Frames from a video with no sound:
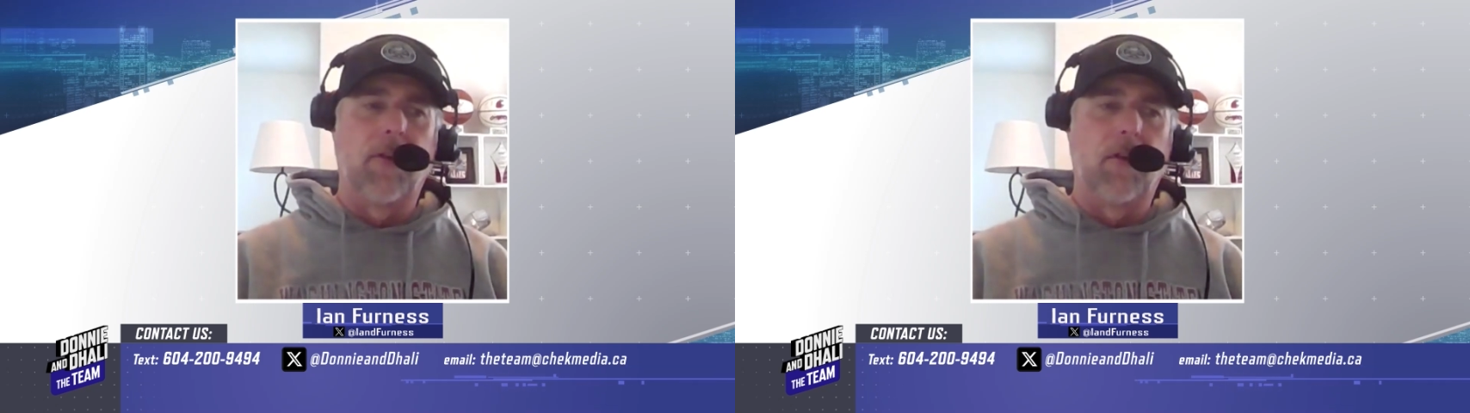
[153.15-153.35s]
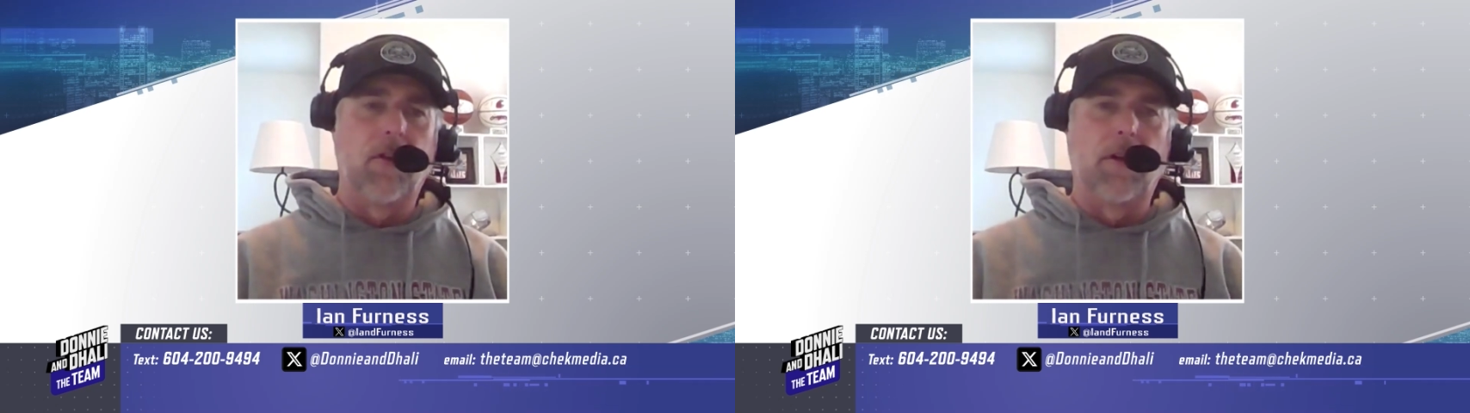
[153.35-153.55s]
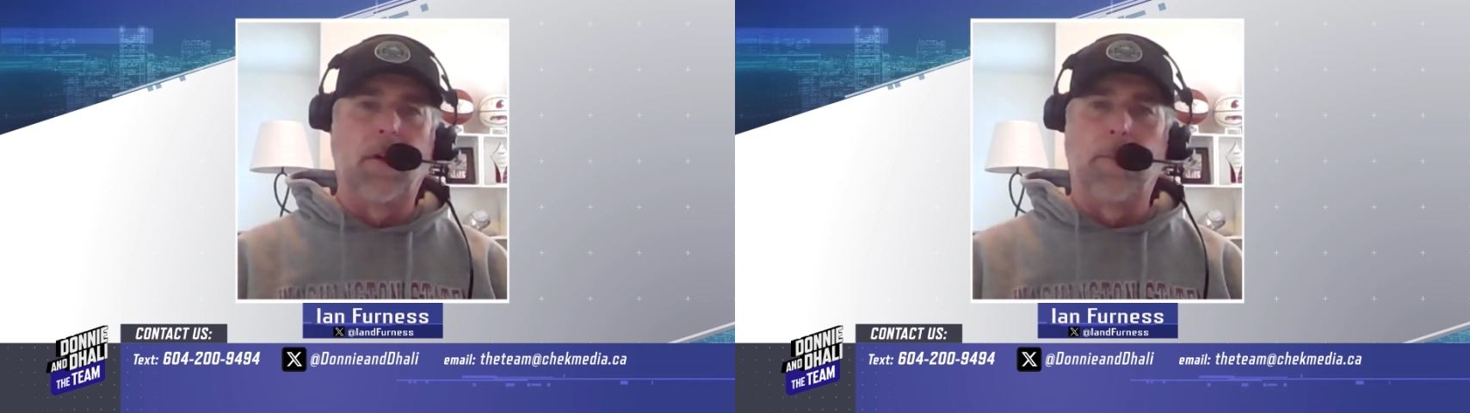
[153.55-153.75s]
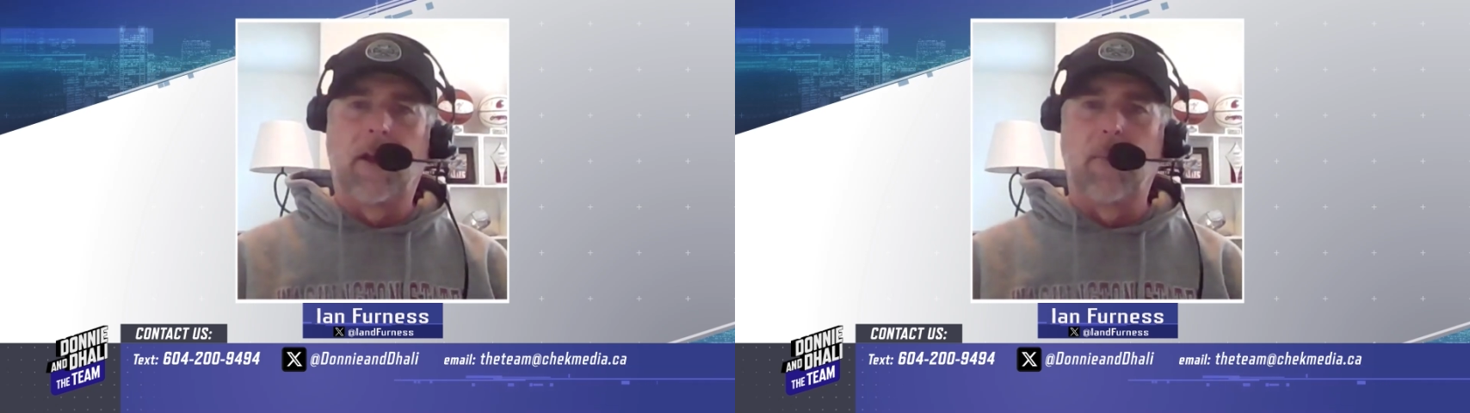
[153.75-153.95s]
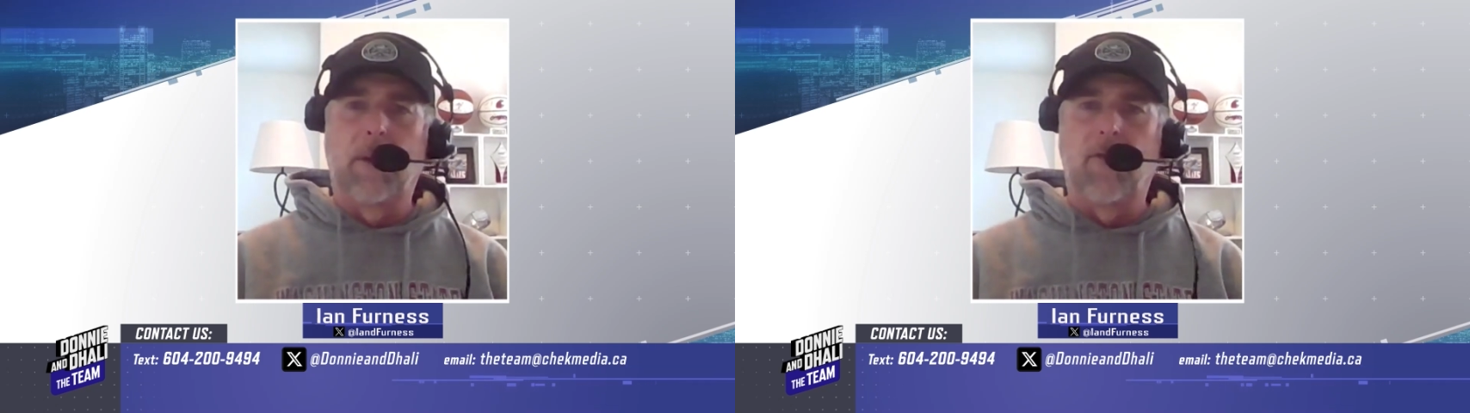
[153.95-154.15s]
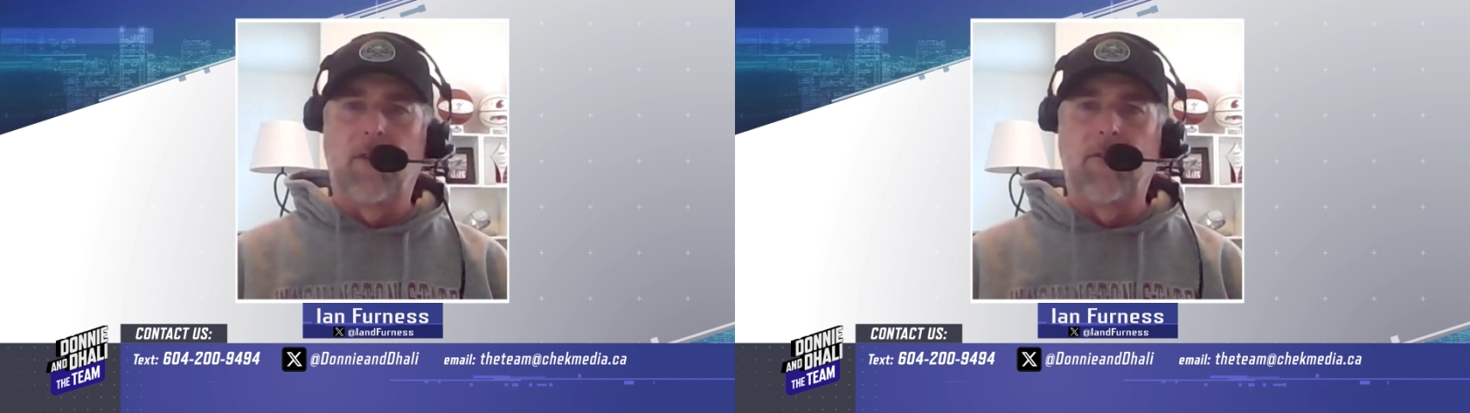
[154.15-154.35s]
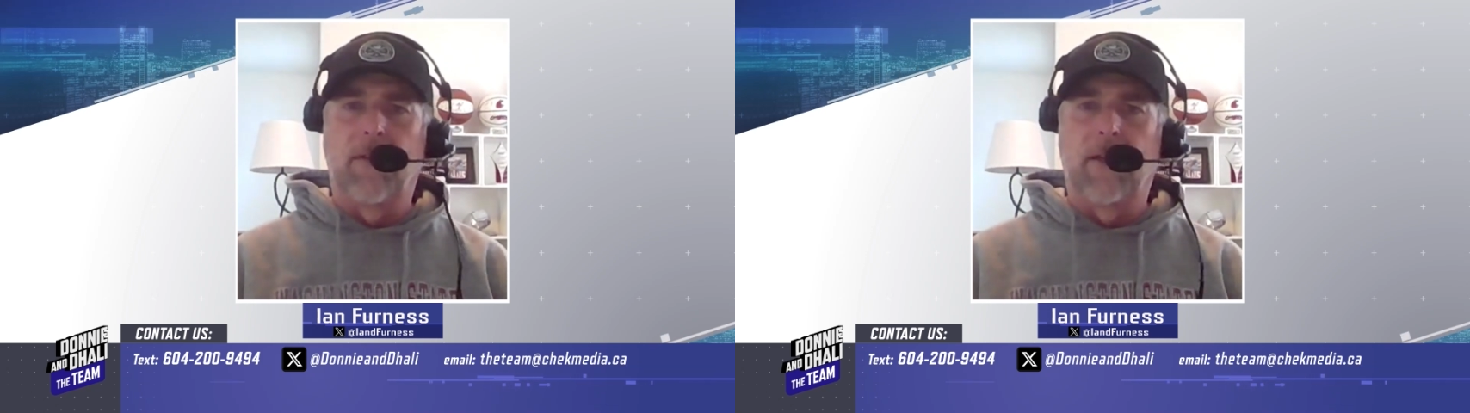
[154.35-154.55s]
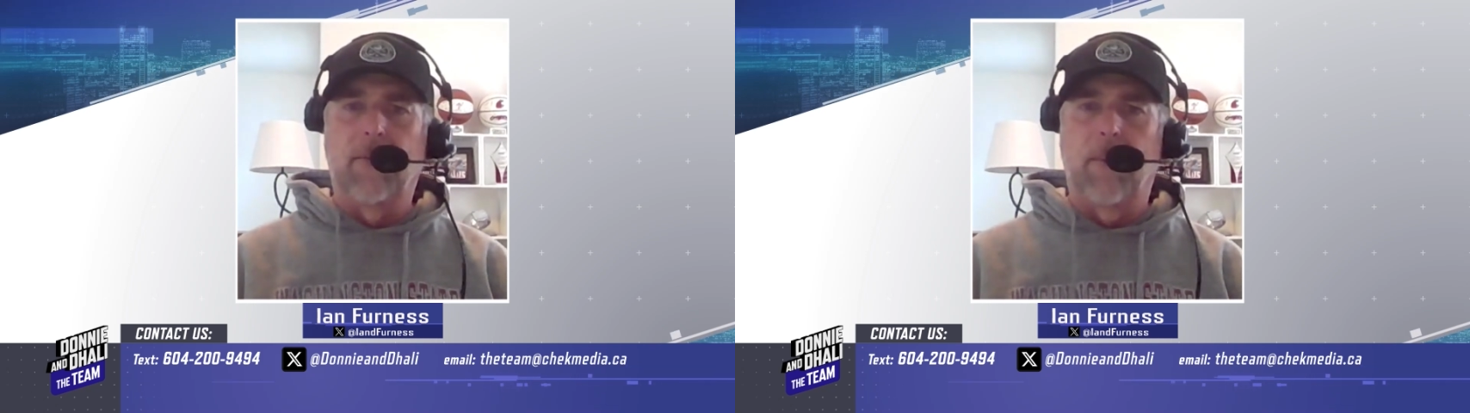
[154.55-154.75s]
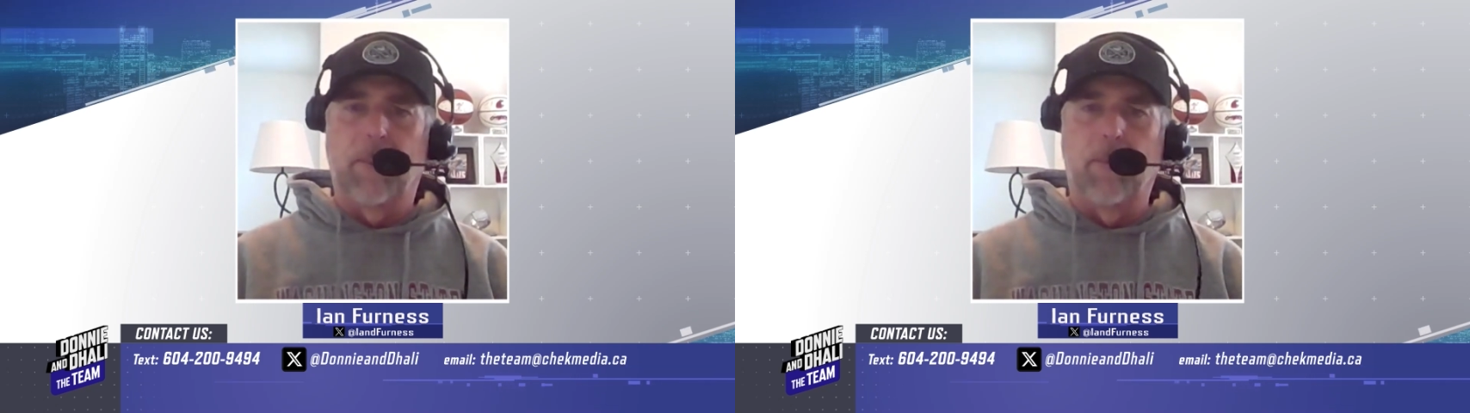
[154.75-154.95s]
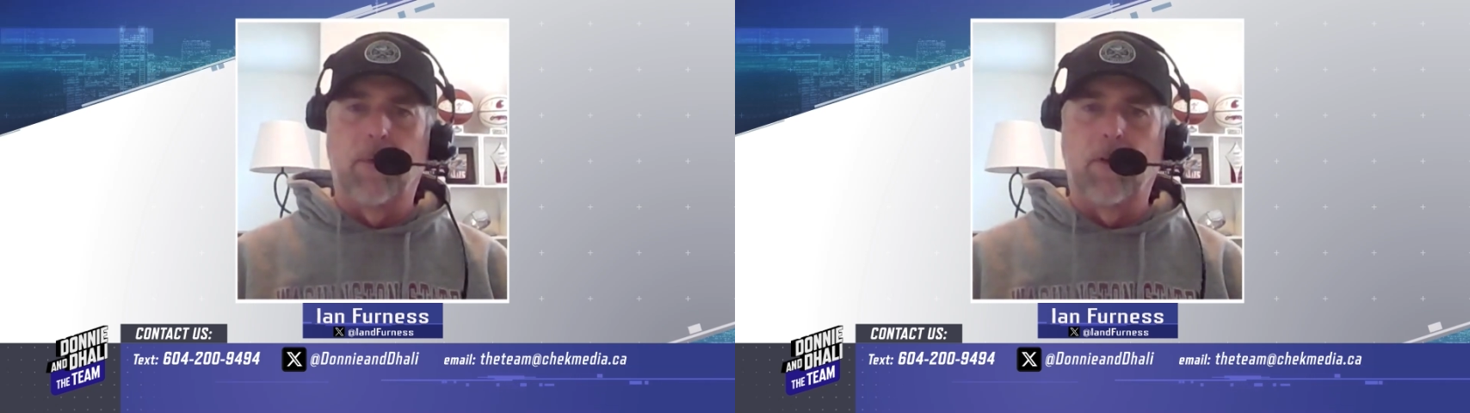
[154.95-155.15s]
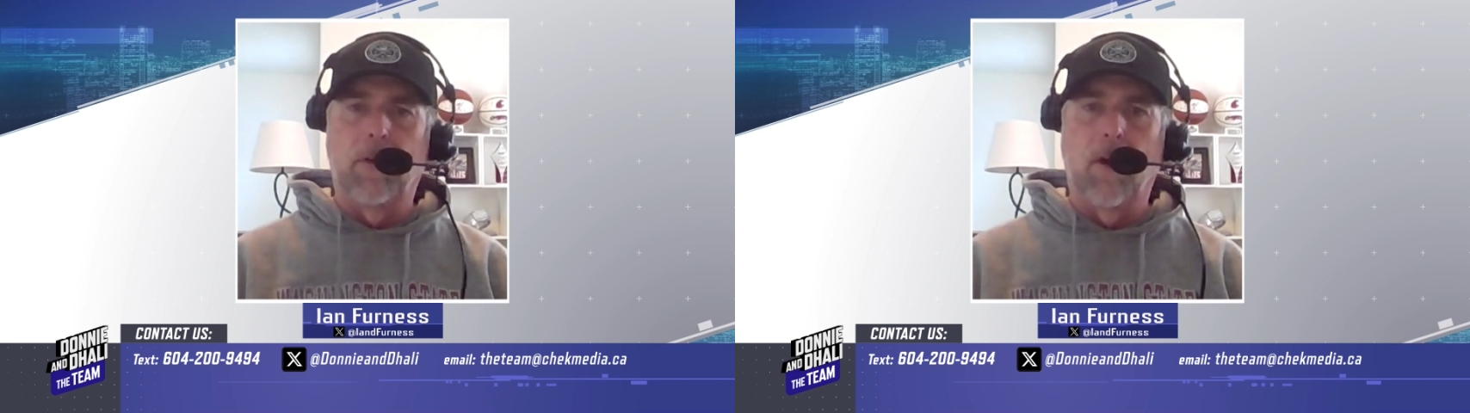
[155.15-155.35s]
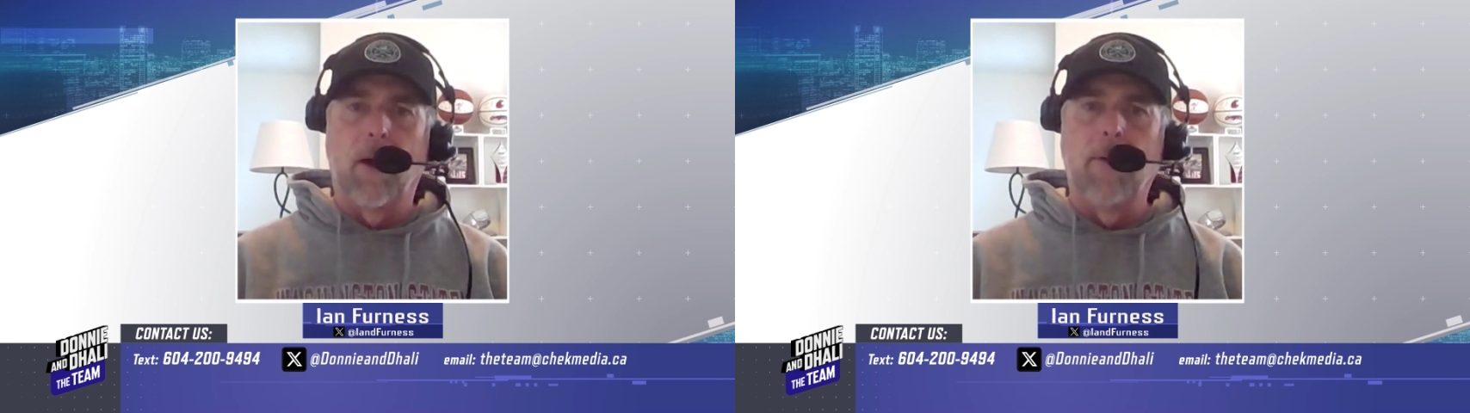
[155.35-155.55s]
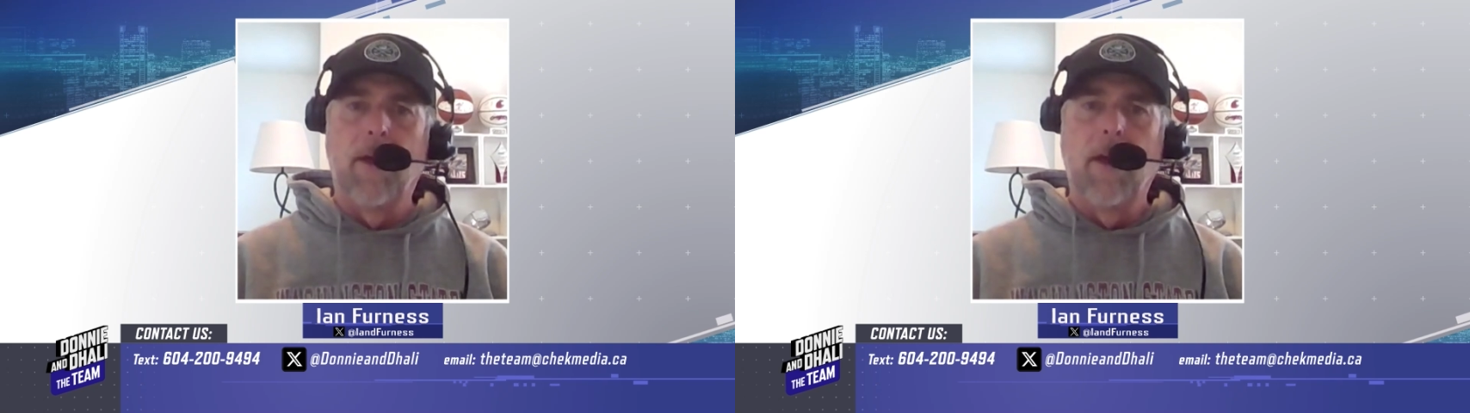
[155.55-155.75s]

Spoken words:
I think you could look at Baker Mayfield and say that's probably a pretty good comp.